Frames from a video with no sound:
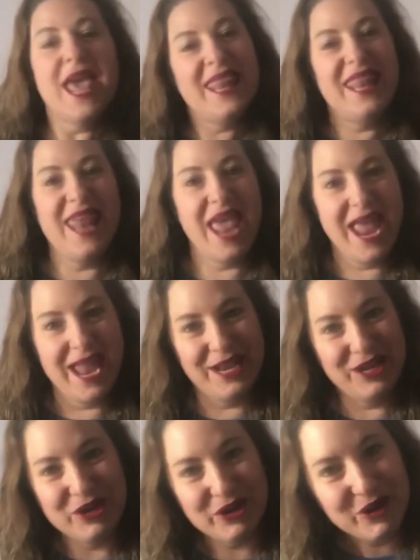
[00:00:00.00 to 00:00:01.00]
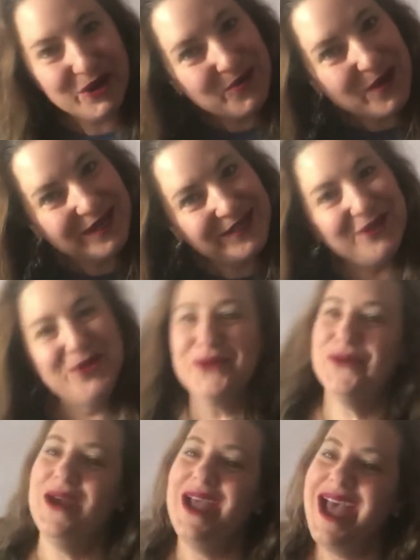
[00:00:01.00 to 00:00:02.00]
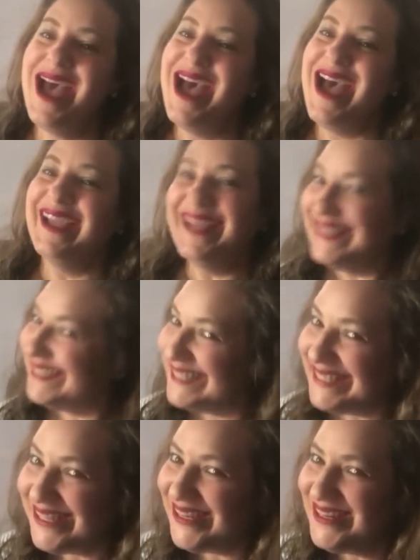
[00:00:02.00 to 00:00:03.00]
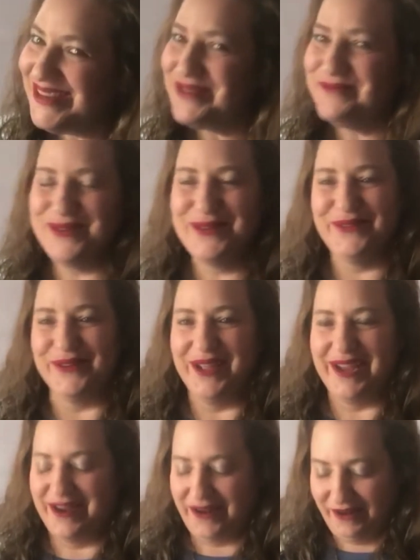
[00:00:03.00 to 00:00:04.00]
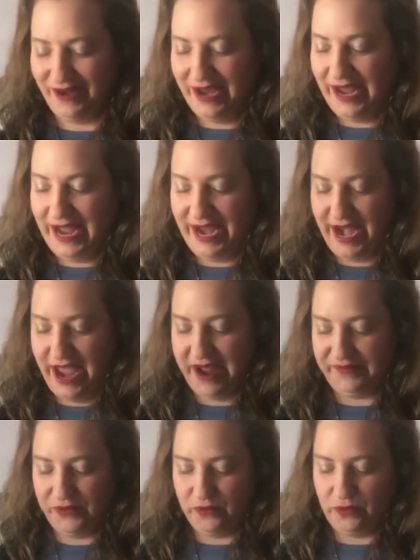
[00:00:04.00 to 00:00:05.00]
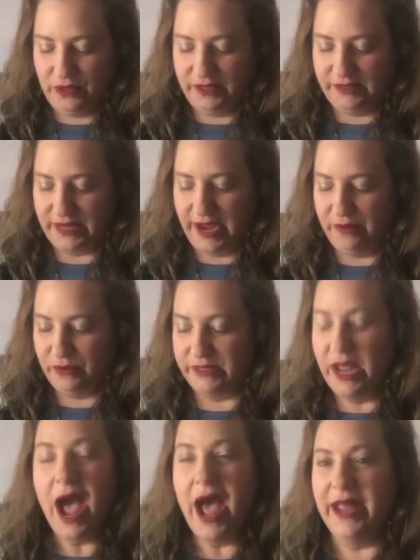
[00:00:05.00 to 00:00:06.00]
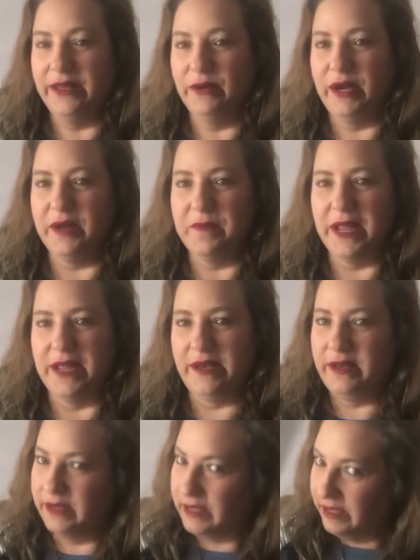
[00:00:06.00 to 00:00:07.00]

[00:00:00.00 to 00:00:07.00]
Then you're gonna want to condition your beautiful hair, and afterwards, I would highly recommend